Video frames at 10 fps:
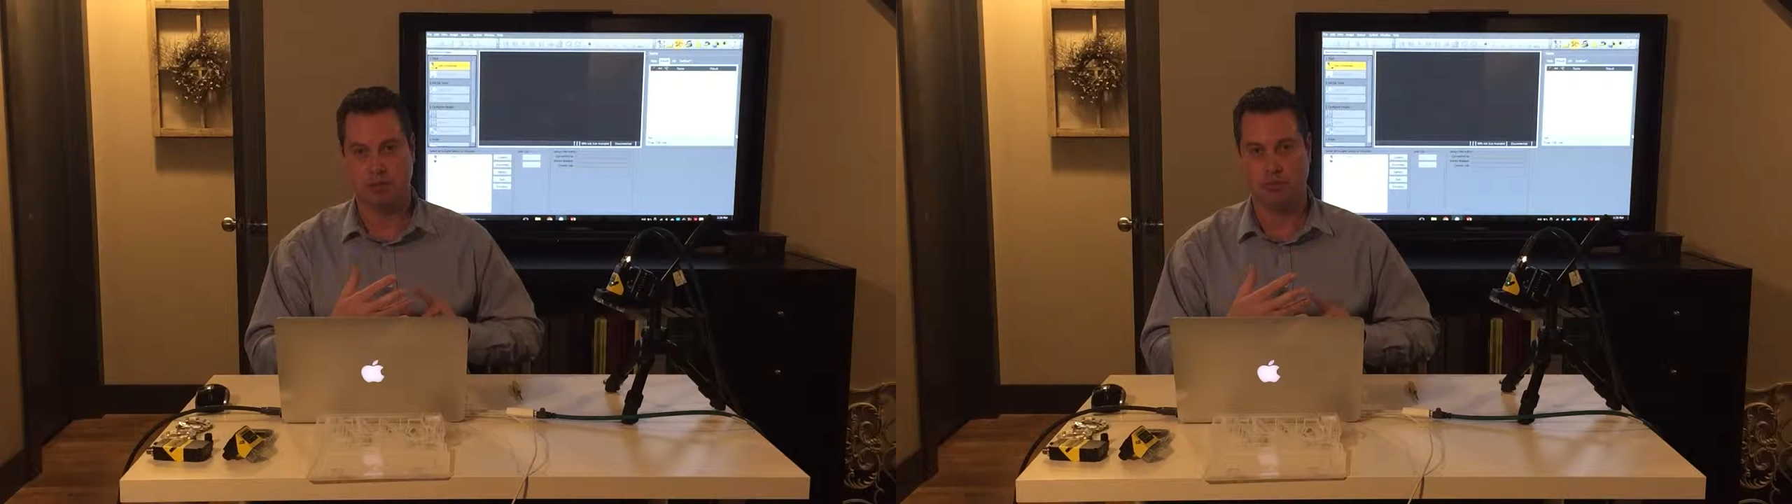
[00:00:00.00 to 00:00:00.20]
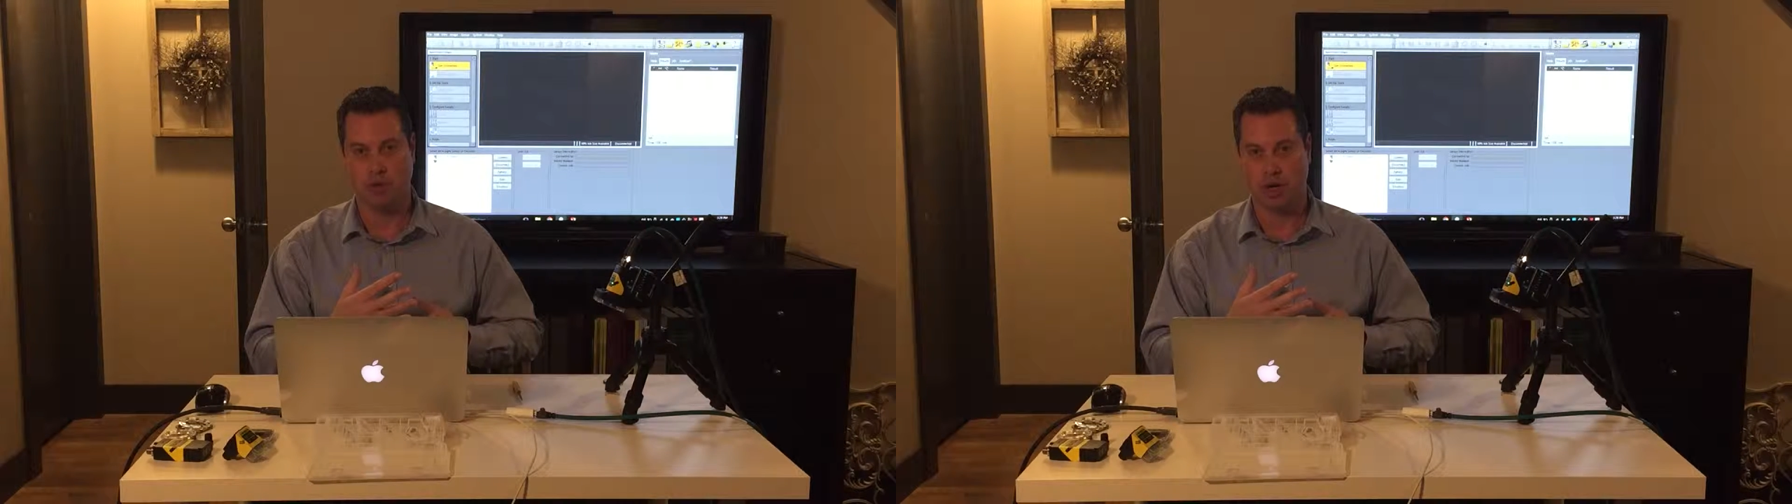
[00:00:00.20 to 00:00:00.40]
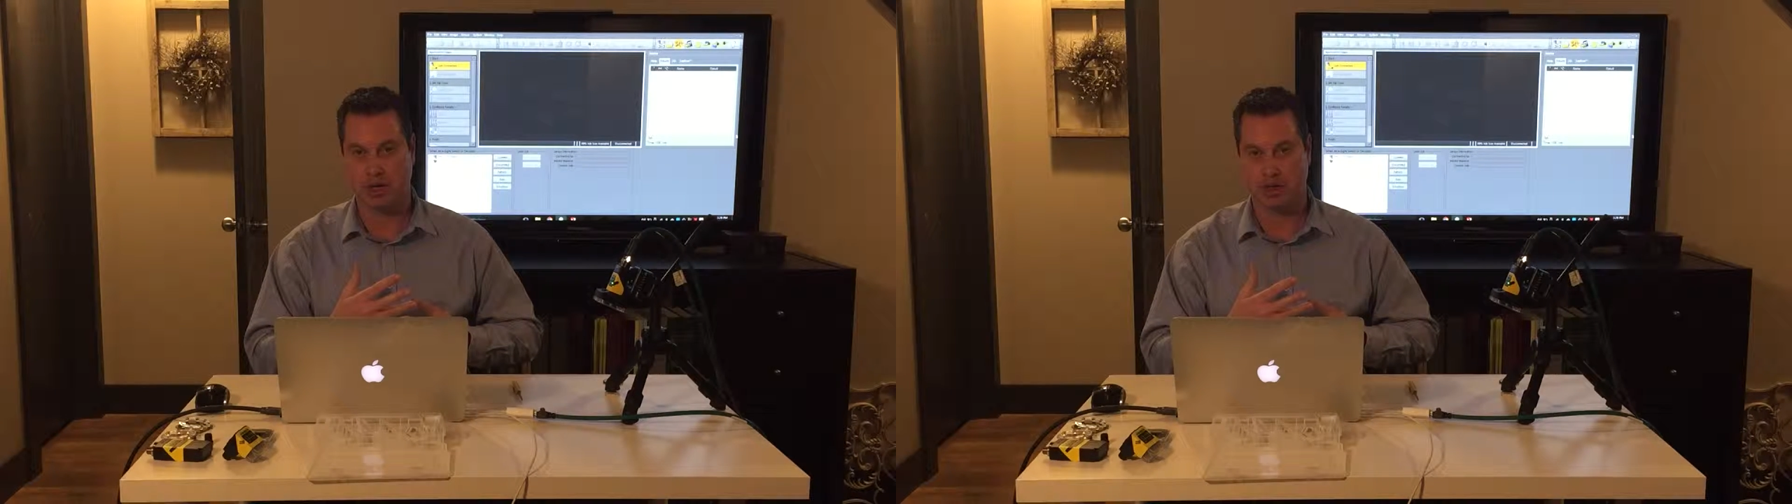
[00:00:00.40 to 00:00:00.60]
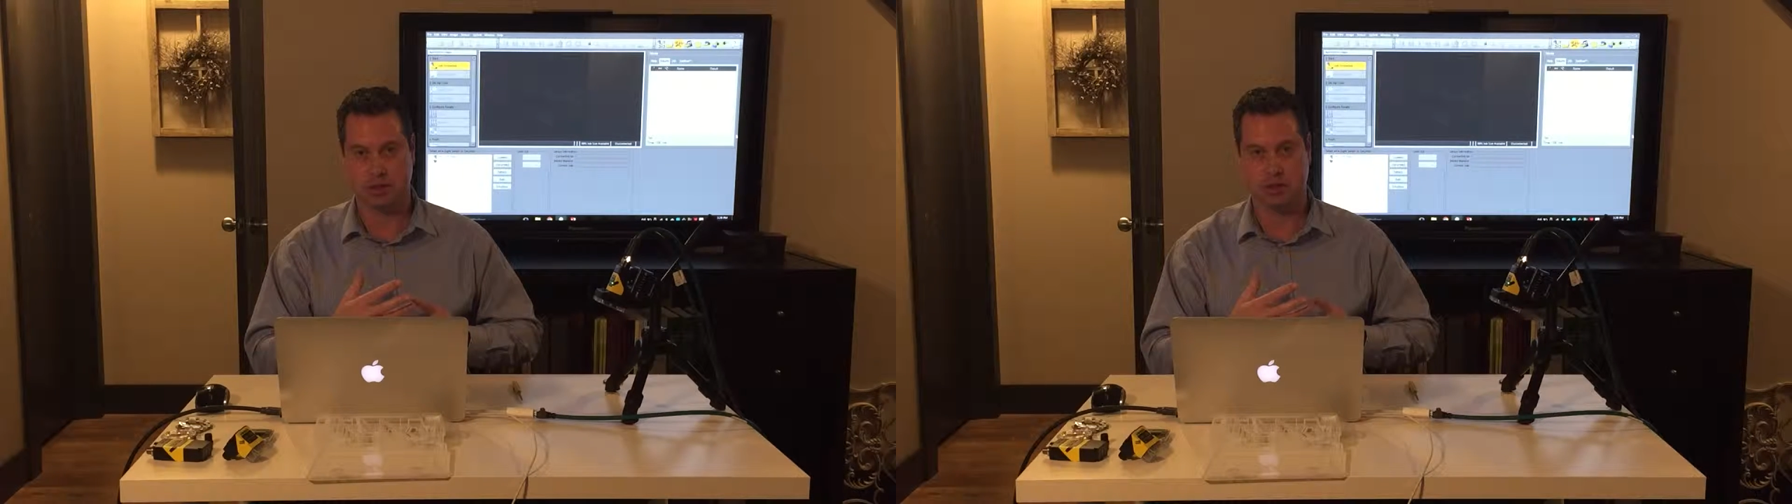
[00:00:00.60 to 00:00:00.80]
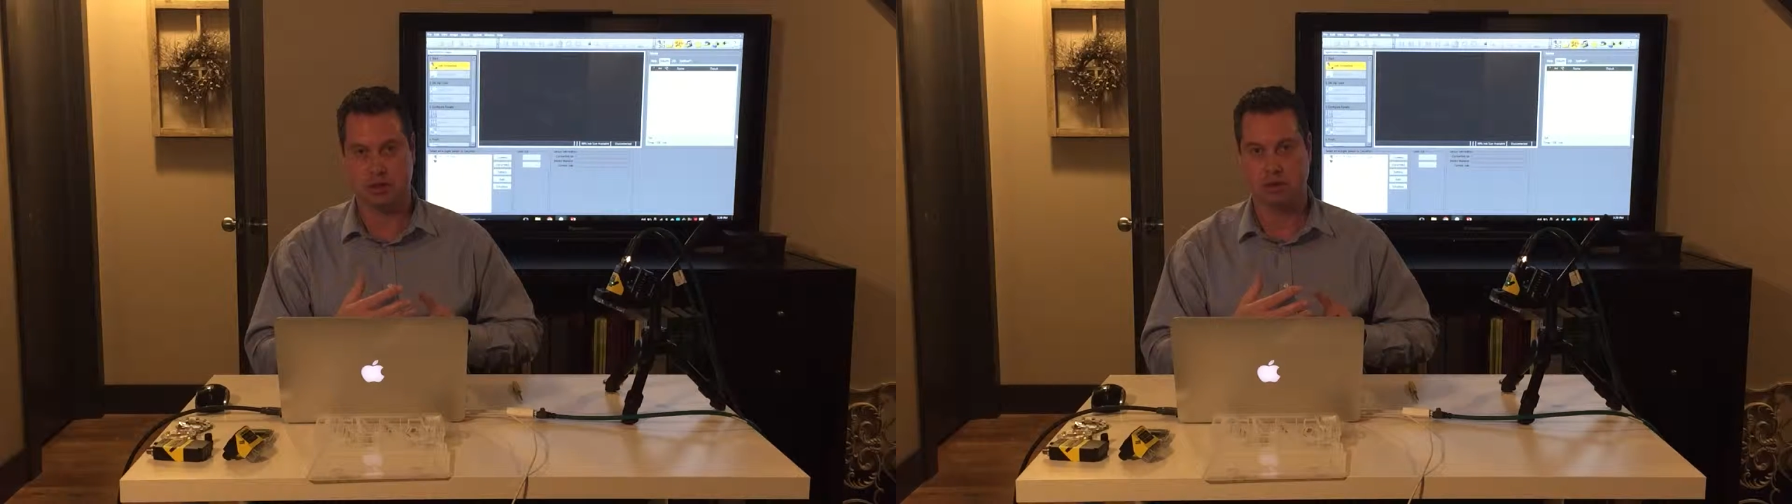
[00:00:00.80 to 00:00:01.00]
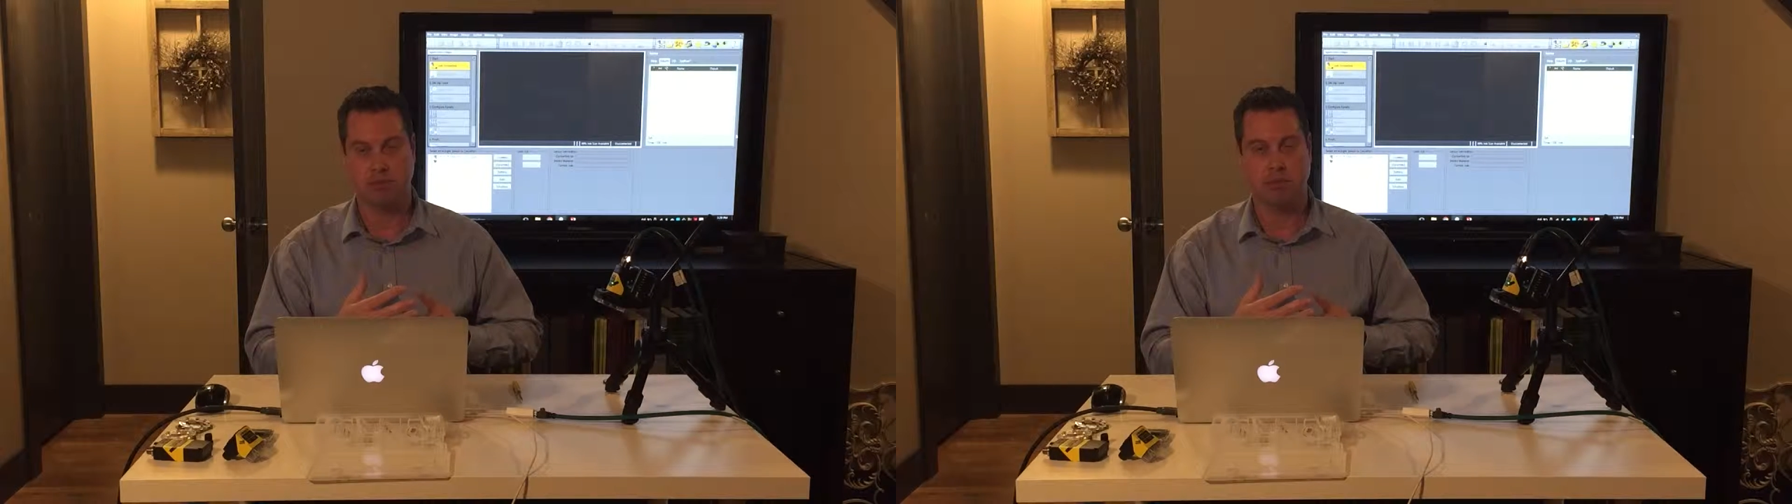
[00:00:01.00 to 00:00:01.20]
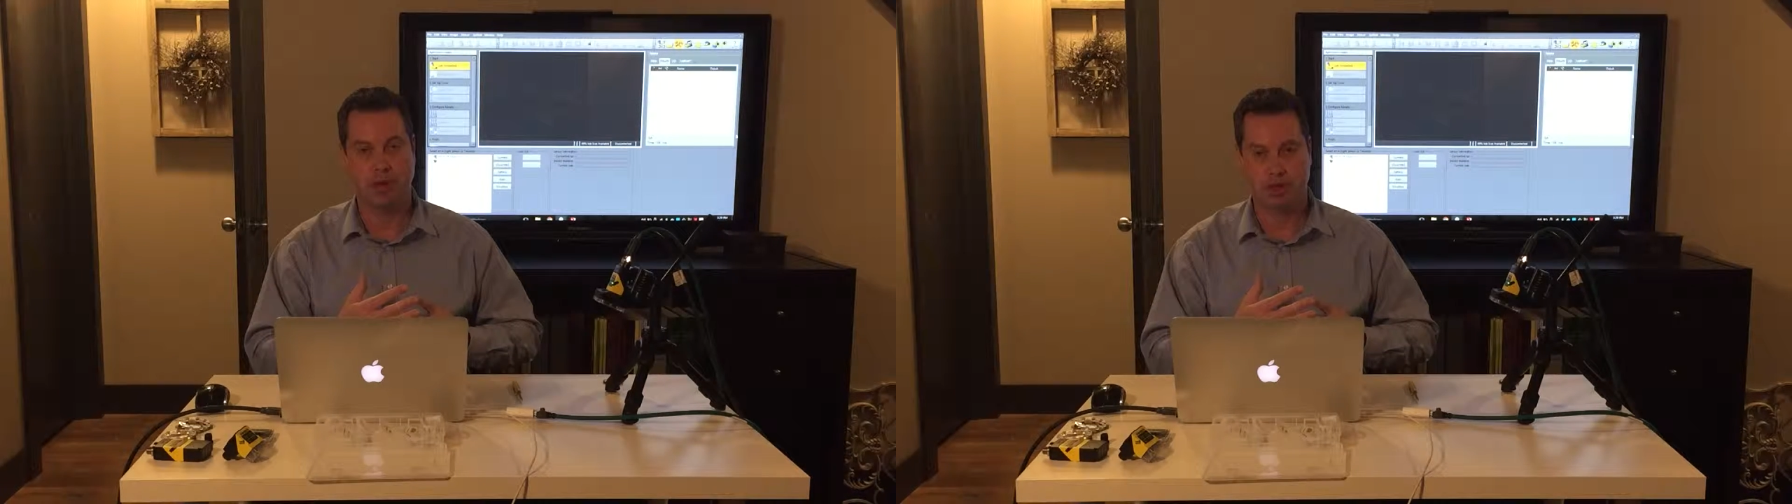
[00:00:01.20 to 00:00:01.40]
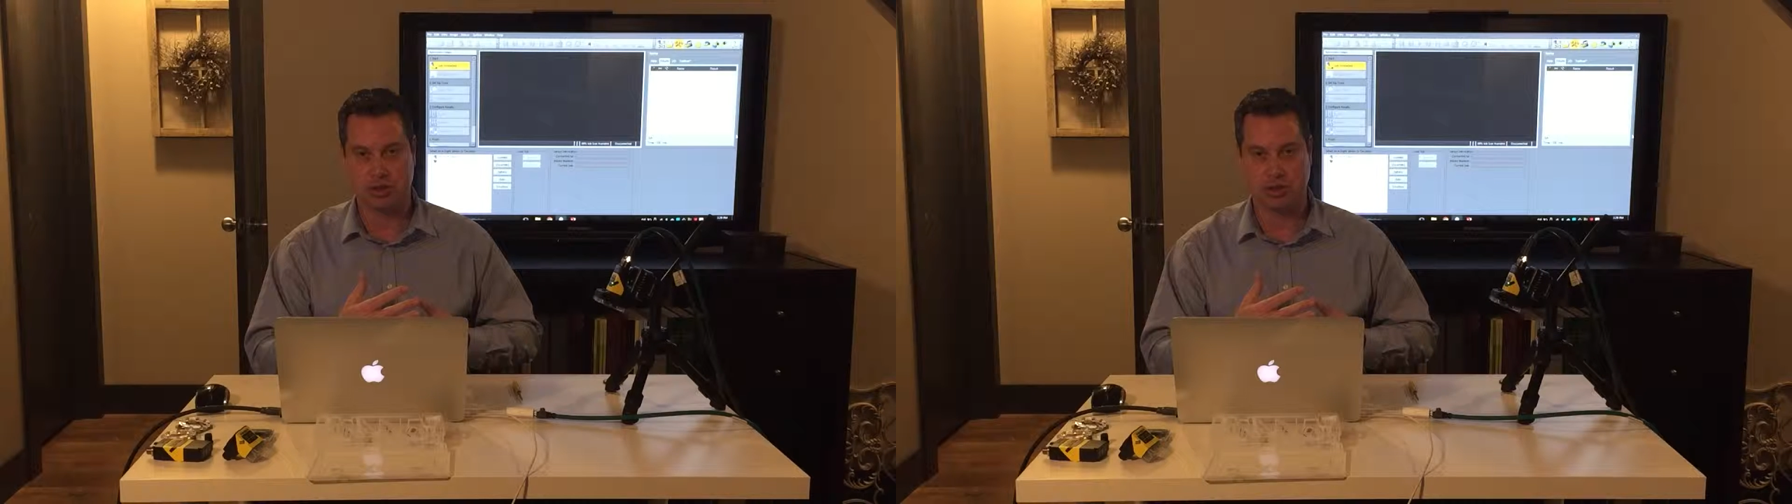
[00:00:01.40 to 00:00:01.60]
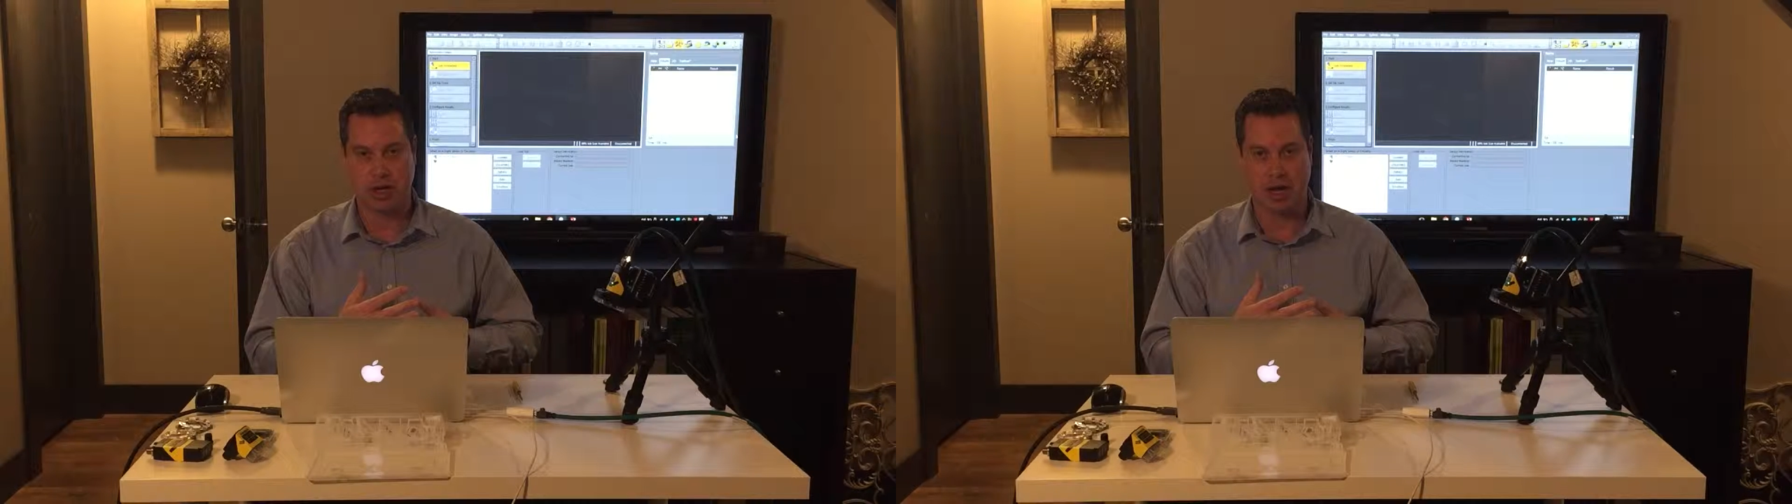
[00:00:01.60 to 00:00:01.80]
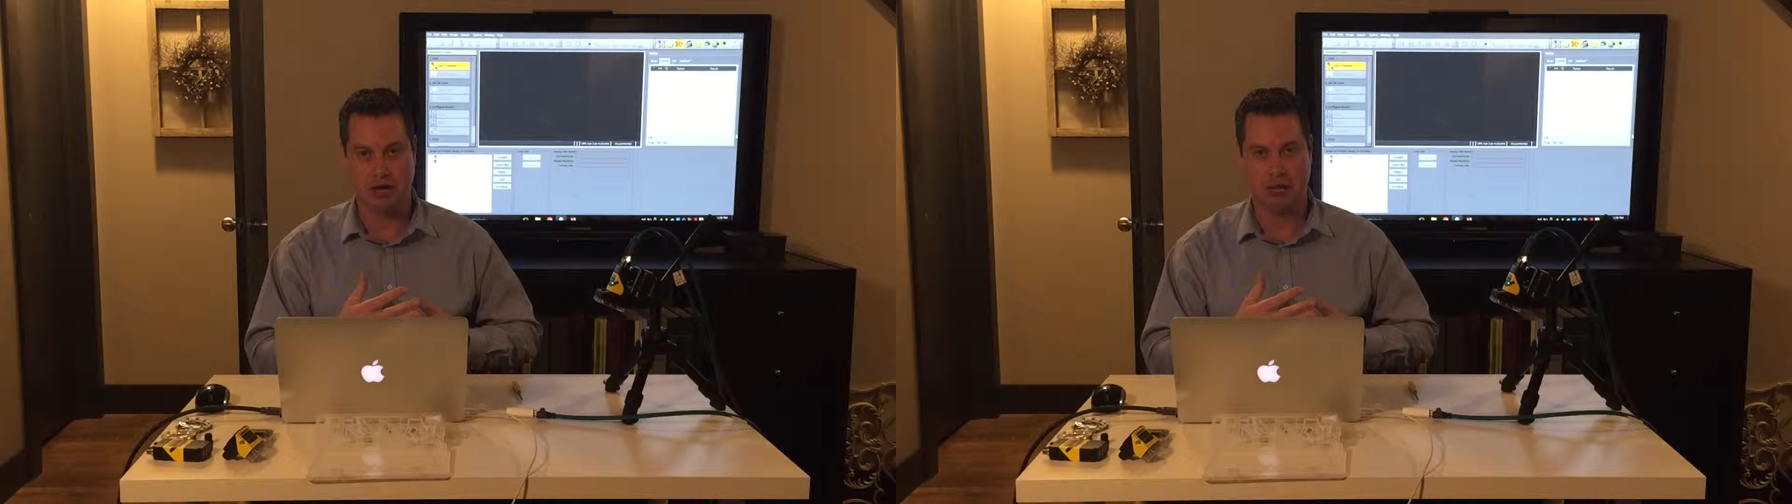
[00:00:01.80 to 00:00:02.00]
brightness, pixel
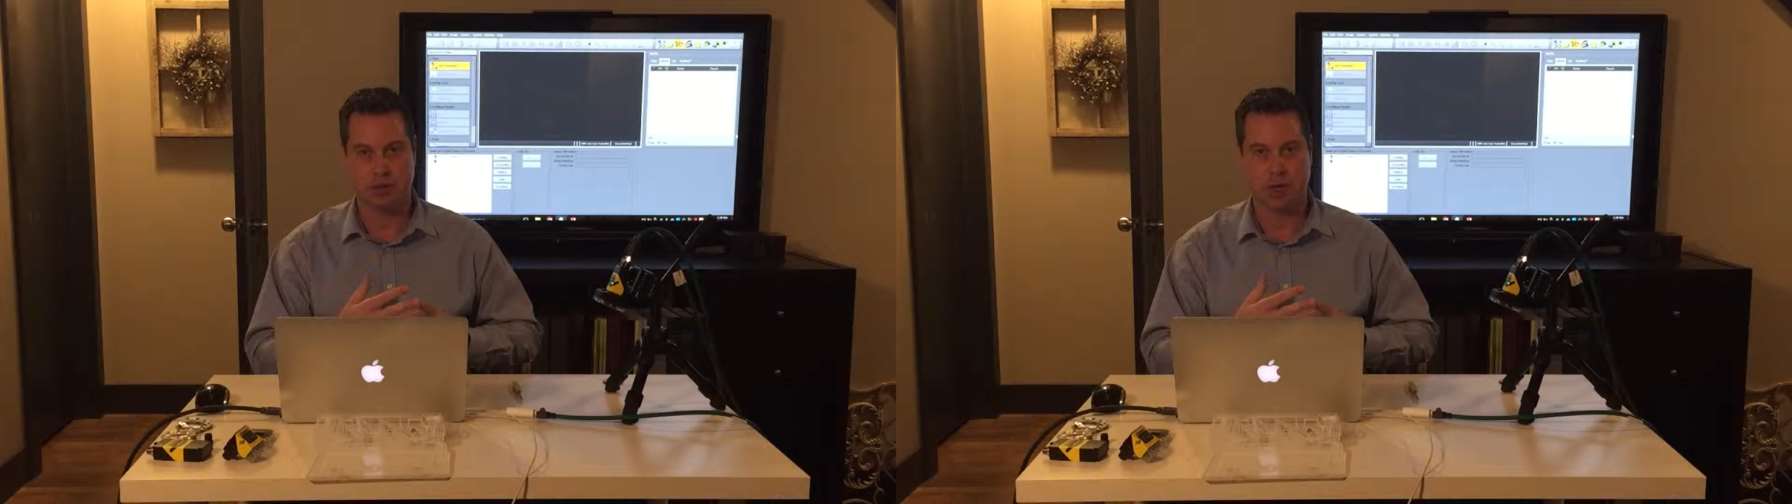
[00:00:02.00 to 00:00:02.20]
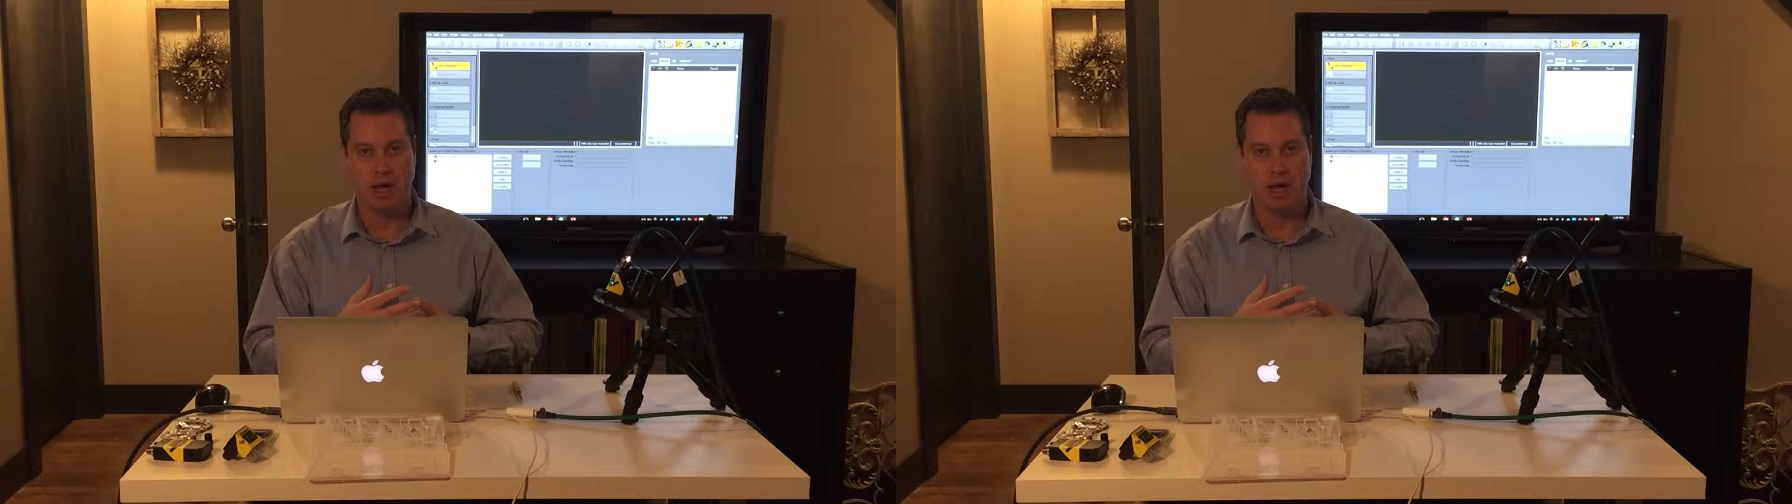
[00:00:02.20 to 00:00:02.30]
count,